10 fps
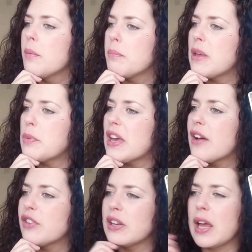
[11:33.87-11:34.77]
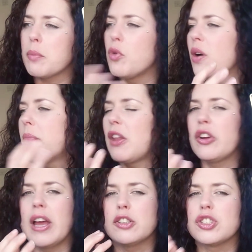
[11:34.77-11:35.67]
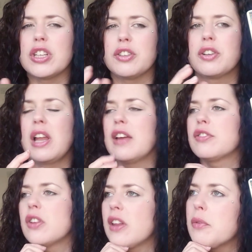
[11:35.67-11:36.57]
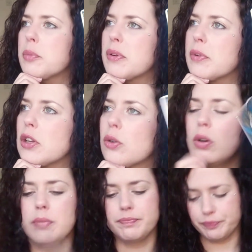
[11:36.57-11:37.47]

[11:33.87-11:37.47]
maybe having like more mother energy in your life. So that would be really cool.